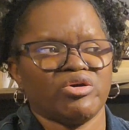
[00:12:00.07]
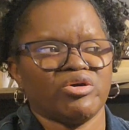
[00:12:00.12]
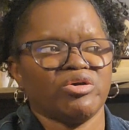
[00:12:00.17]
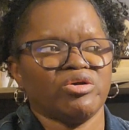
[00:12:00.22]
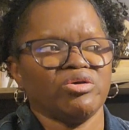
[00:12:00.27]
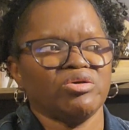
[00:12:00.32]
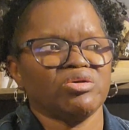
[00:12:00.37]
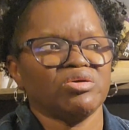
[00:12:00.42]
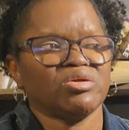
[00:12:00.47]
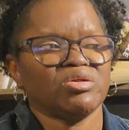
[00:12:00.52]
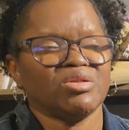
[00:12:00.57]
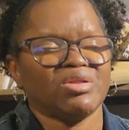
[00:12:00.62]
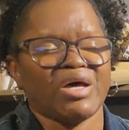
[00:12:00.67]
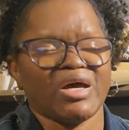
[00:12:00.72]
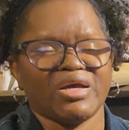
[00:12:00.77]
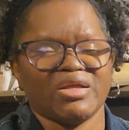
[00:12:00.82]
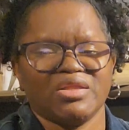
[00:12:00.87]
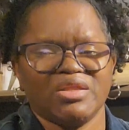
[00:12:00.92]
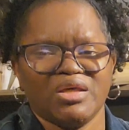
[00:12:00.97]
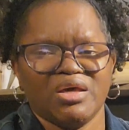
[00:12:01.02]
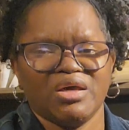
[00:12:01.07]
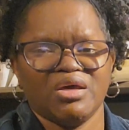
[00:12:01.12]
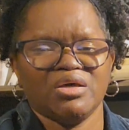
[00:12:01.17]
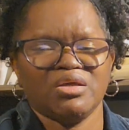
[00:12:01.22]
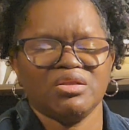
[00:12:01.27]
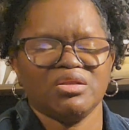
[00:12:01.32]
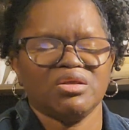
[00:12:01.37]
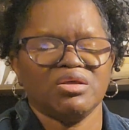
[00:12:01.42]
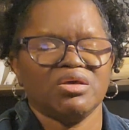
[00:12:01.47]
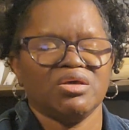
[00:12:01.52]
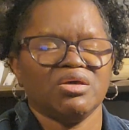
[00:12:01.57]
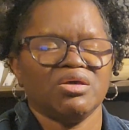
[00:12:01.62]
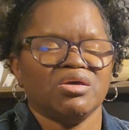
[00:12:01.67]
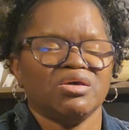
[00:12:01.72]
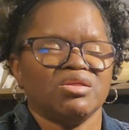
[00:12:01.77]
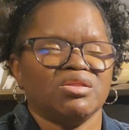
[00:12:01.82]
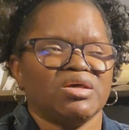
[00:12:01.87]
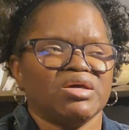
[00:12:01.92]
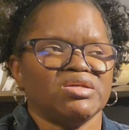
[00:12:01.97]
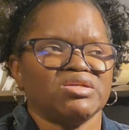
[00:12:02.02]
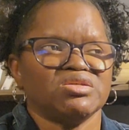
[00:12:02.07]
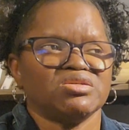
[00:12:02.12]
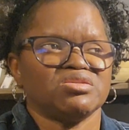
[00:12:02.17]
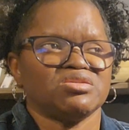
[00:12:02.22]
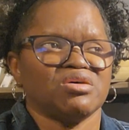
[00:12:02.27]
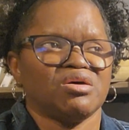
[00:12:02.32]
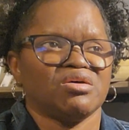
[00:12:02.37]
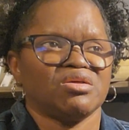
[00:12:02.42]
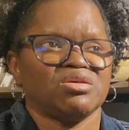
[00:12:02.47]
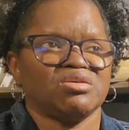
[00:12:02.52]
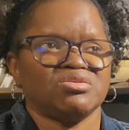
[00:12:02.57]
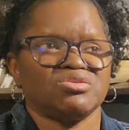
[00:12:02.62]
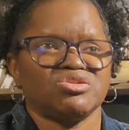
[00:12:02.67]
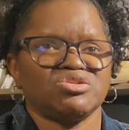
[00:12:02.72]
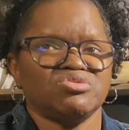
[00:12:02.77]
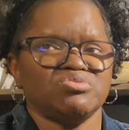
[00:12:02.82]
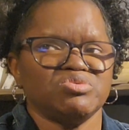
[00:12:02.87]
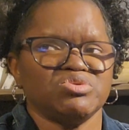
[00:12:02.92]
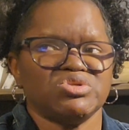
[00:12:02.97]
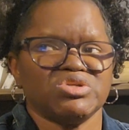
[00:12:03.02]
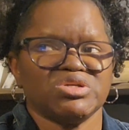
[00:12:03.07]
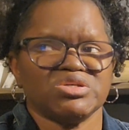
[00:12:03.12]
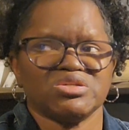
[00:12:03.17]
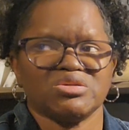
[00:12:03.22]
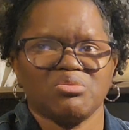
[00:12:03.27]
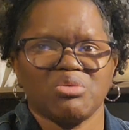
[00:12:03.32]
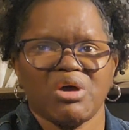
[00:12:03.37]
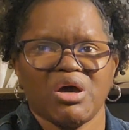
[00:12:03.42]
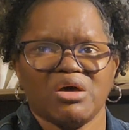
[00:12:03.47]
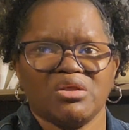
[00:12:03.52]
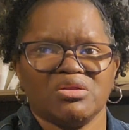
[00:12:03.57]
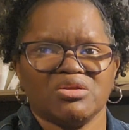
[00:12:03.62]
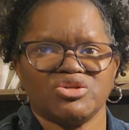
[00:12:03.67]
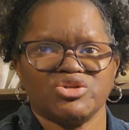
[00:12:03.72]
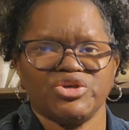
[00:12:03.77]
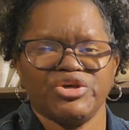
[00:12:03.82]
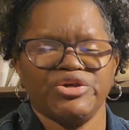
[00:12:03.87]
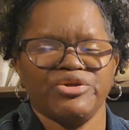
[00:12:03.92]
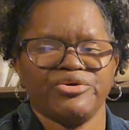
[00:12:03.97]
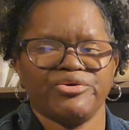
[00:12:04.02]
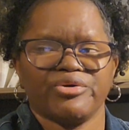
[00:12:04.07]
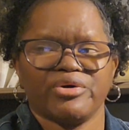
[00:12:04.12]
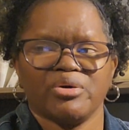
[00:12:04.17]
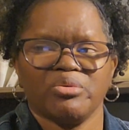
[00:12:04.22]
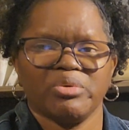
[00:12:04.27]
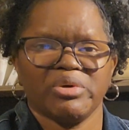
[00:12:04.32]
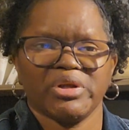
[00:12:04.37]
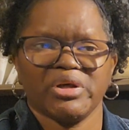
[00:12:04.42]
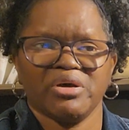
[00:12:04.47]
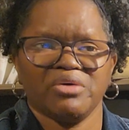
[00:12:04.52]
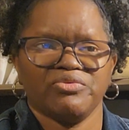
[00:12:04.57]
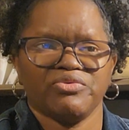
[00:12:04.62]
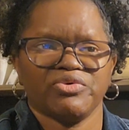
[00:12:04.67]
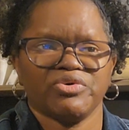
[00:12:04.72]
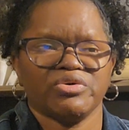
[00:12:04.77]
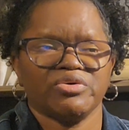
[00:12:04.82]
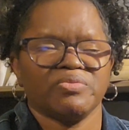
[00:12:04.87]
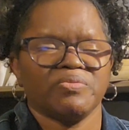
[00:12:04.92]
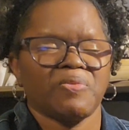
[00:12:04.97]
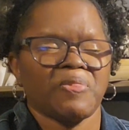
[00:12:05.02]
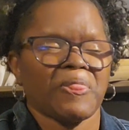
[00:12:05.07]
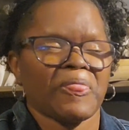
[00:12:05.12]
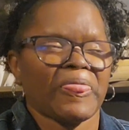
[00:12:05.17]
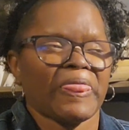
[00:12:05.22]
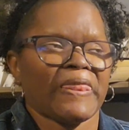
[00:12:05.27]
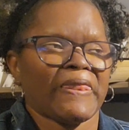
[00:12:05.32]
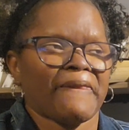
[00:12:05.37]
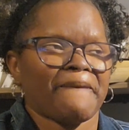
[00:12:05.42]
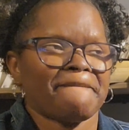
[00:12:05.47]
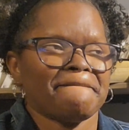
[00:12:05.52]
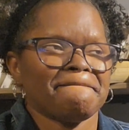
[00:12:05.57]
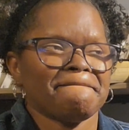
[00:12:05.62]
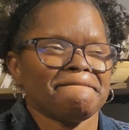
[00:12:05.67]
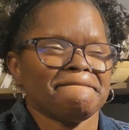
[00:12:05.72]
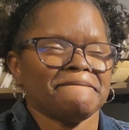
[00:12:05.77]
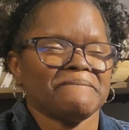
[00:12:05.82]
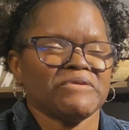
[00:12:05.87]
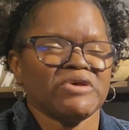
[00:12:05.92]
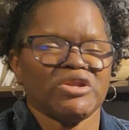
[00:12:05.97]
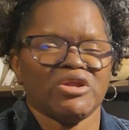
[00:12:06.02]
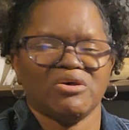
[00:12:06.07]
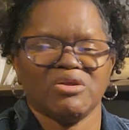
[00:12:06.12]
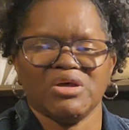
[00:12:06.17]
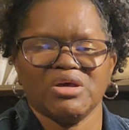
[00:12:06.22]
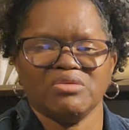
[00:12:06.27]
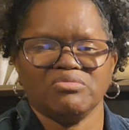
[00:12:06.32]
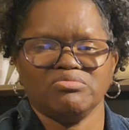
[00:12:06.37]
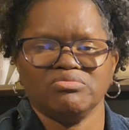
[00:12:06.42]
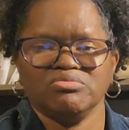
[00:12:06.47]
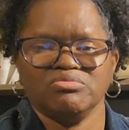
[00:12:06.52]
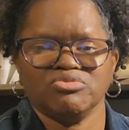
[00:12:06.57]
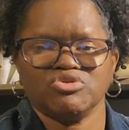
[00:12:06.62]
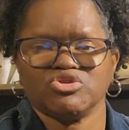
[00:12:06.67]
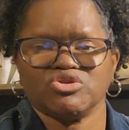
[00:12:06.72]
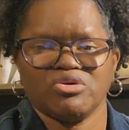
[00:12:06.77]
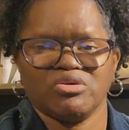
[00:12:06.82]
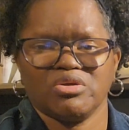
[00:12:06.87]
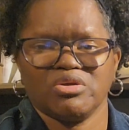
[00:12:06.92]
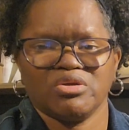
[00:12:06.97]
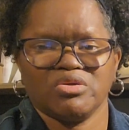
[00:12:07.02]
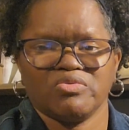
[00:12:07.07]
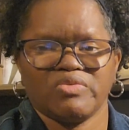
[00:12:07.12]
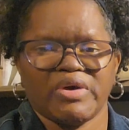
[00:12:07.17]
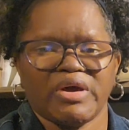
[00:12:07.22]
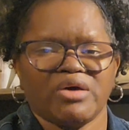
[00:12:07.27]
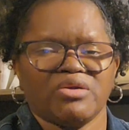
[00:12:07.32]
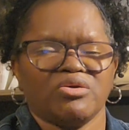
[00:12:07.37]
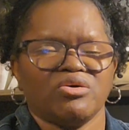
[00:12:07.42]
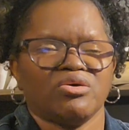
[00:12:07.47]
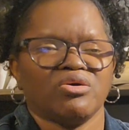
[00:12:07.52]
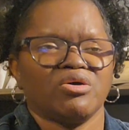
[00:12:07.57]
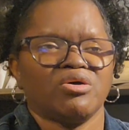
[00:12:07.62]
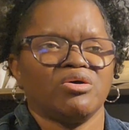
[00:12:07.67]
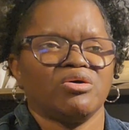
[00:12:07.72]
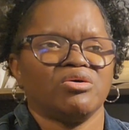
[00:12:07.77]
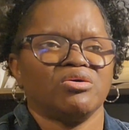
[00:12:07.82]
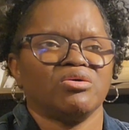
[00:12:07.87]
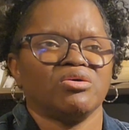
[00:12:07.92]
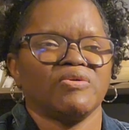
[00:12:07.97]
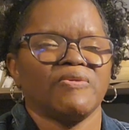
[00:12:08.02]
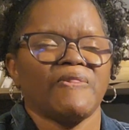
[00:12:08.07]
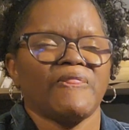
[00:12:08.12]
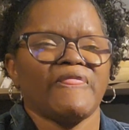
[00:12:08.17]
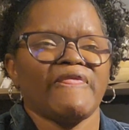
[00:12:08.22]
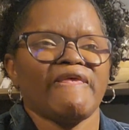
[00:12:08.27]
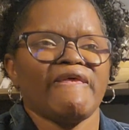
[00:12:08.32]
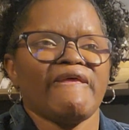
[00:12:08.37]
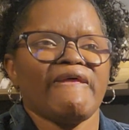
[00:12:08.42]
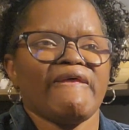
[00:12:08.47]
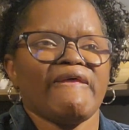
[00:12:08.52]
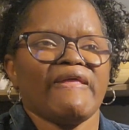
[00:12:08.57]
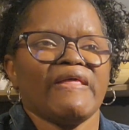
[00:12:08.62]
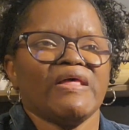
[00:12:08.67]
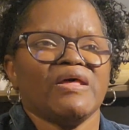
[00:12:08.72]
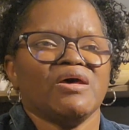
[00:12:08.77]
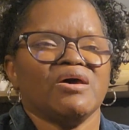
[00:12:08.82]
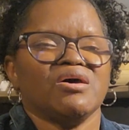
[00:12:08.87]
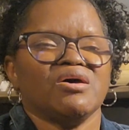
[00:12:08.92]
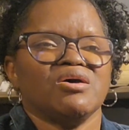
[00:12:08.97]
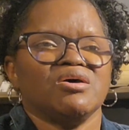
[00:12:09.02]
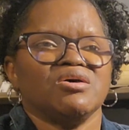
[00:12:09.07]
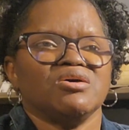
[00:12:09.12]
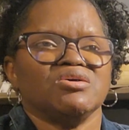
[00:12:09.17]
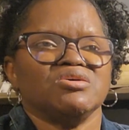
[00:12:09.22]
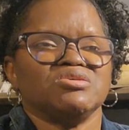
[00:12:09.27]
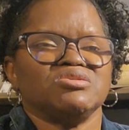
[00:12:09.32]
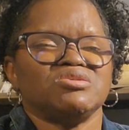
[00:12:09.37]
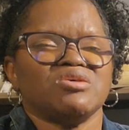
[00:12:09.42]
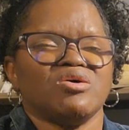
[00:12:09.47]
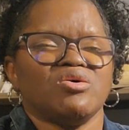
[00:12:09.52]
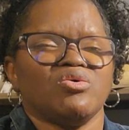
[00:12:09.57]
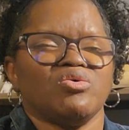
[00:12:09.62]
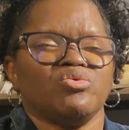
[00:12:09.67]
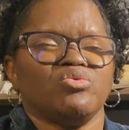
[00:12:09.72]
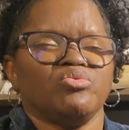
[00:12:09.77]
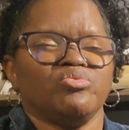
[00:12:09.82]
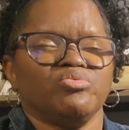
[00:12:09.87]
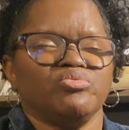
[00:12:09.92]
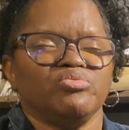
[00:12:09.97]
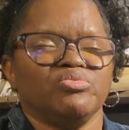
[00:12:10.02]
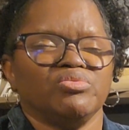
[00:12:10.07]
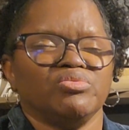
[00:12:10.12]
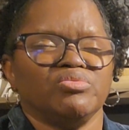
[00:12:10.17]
her like that. They just thought she was just some kind of cheater or whatever. They turned it around on her. So